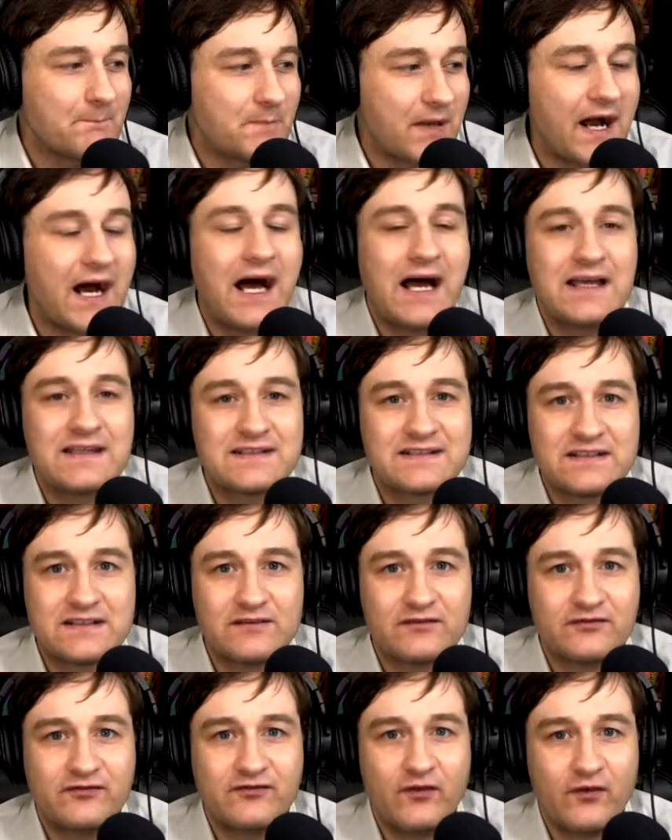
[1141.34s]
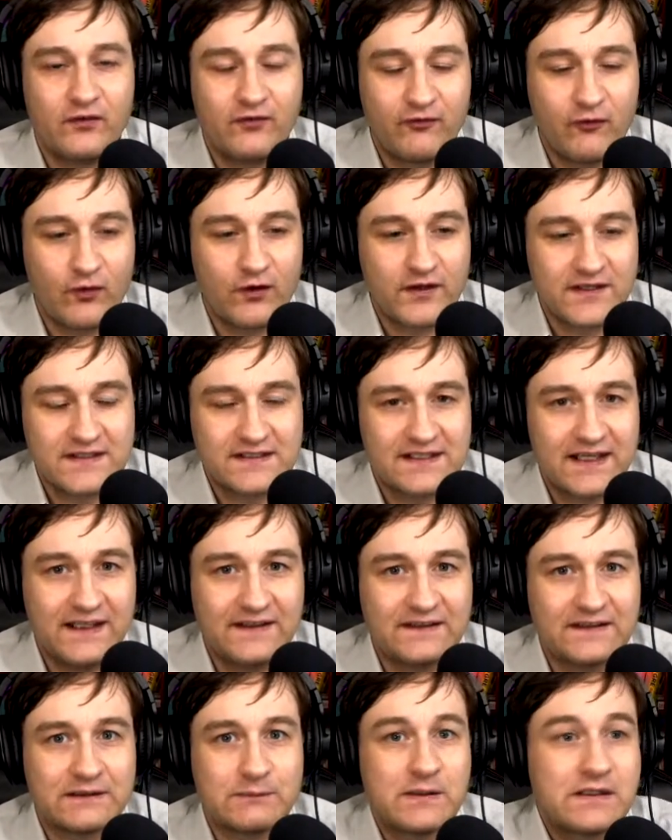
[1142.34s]
positive for these
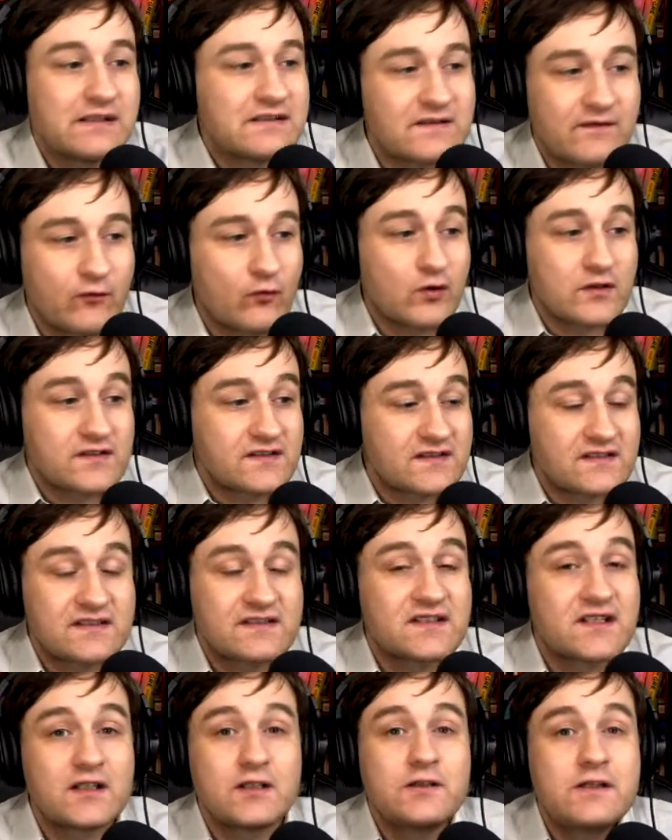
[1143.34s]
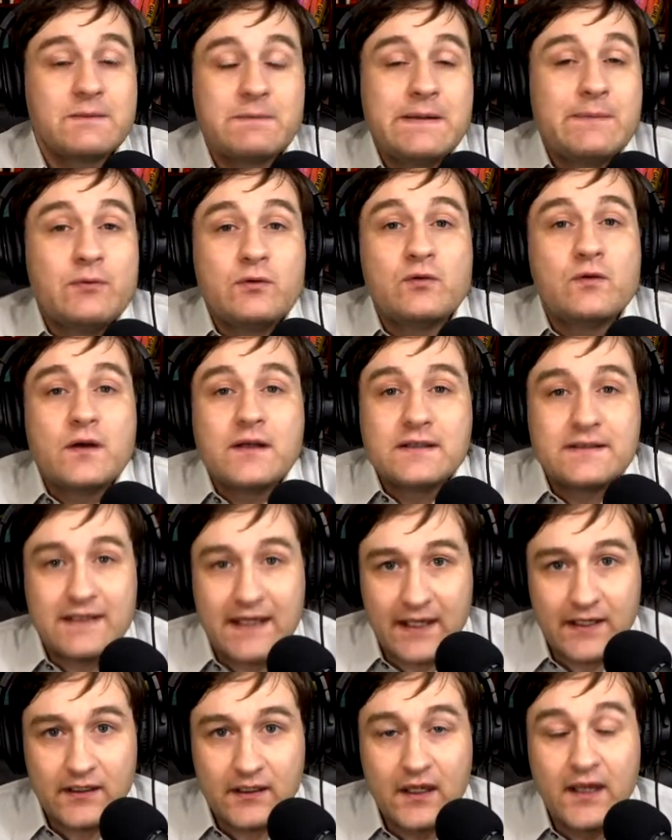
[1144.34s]
cases, because of course this is including people who are
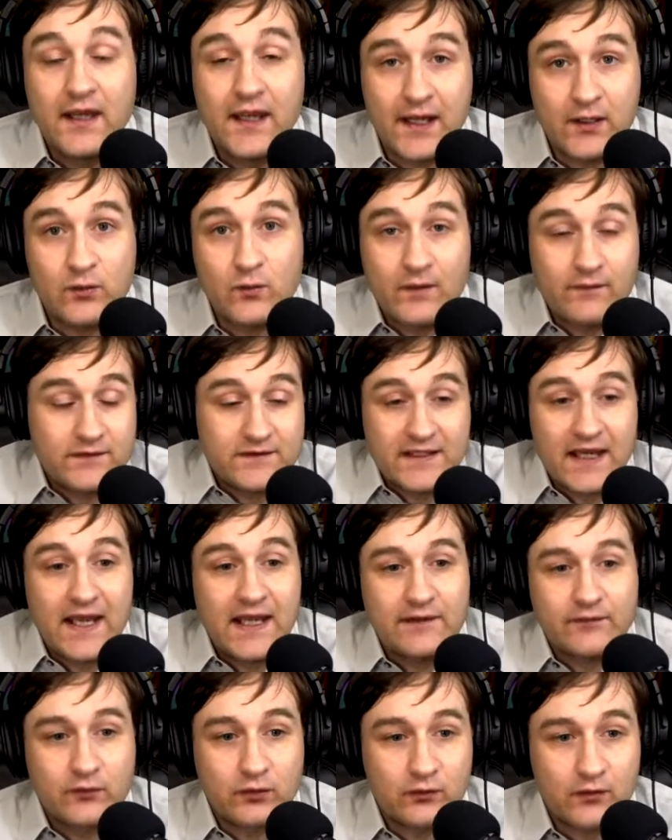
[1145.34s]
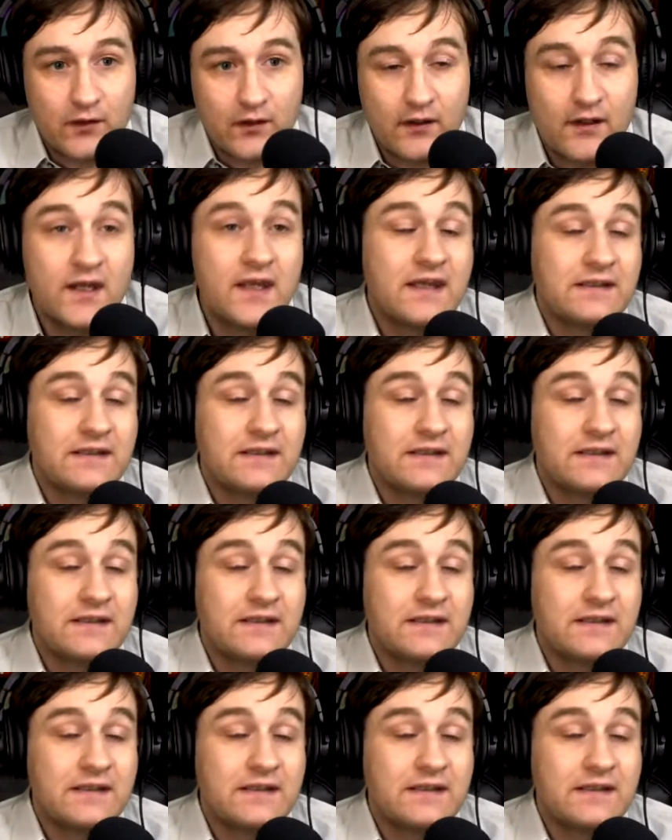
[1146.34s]
dead and who have died of corona.